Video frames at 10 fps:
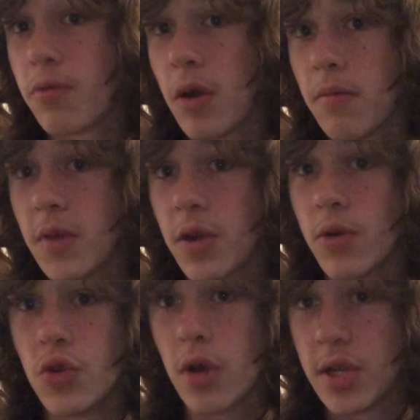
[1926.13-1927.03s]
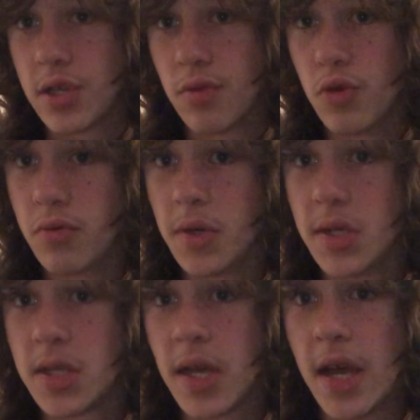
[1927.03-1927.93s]
from the original Godzilla
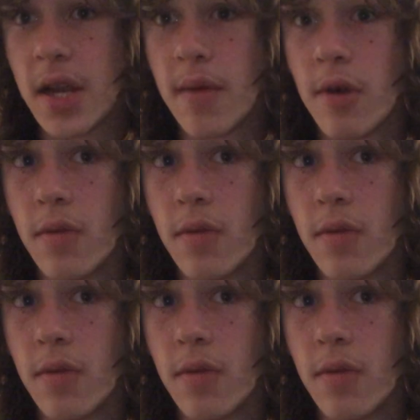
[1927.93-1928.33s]
movies, and